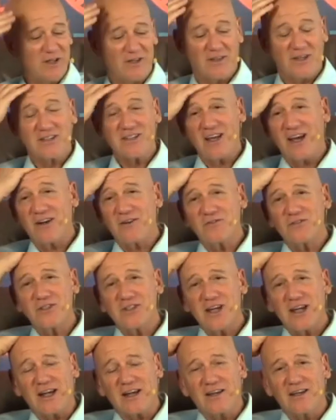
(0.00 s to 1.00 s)
that's out of
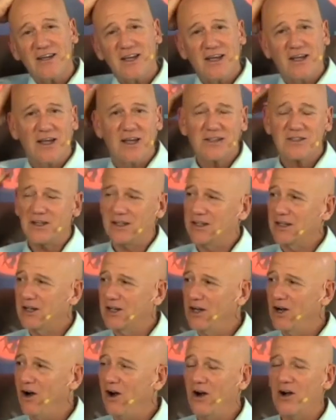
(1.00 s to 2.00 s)
sync. It's like a
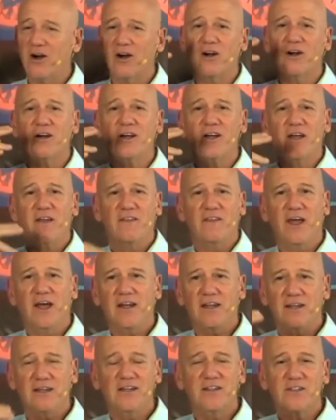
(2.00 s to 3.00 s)
car that
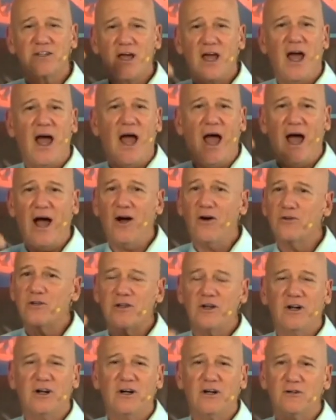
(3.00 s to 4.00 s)
is out
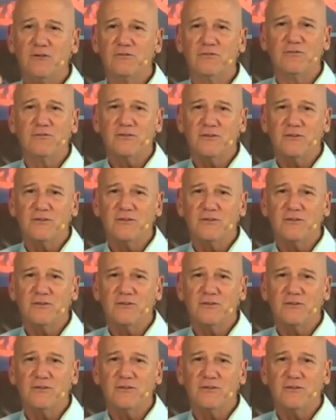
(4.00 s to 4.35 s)
of